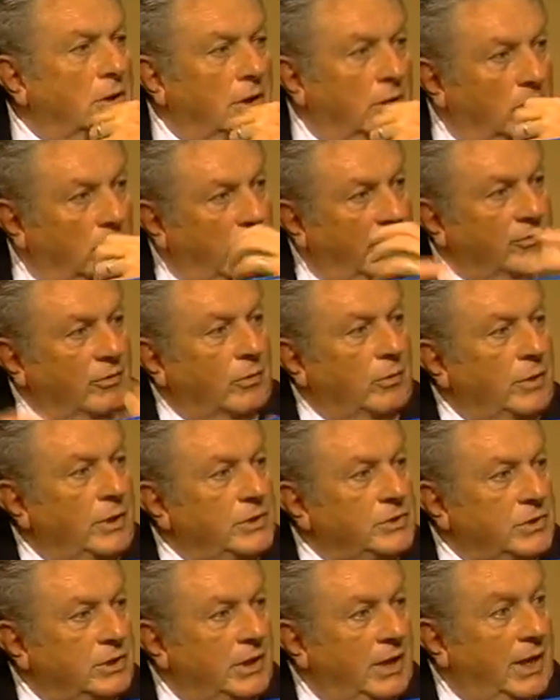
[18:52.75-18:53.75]
and the wife
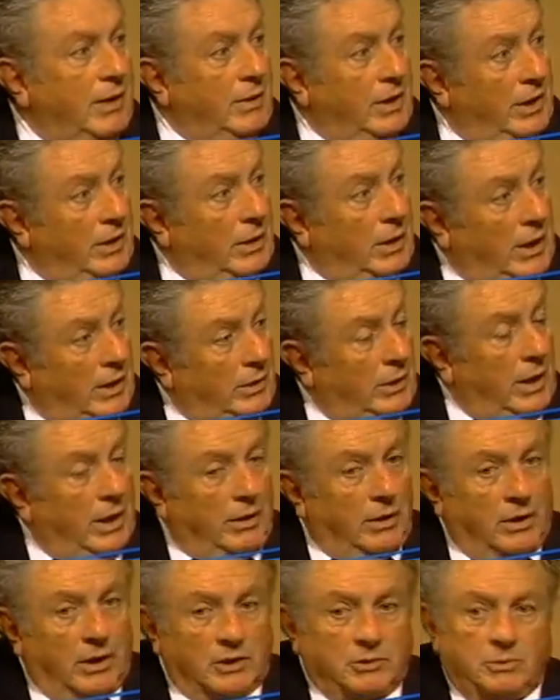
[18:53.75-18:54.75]
agrees to that, and
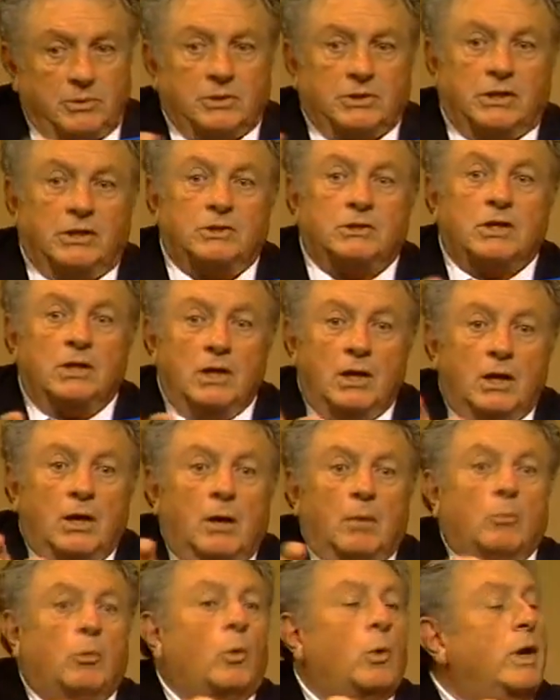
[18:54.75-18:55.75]
the husband says,
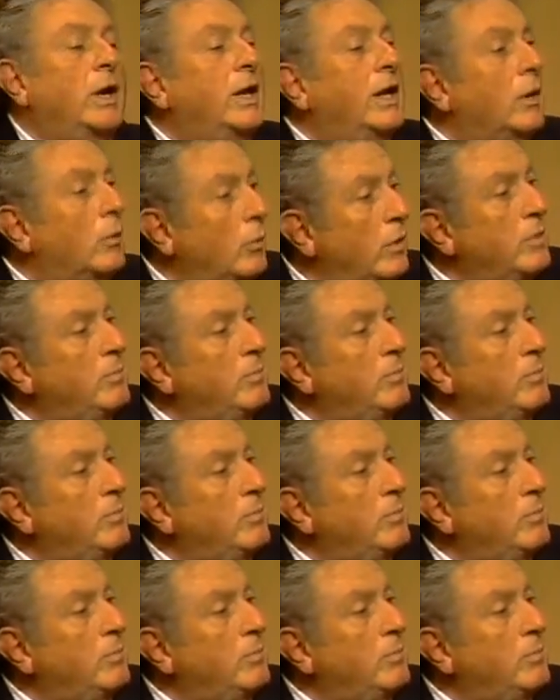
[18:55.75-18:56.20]
well, we're going to get a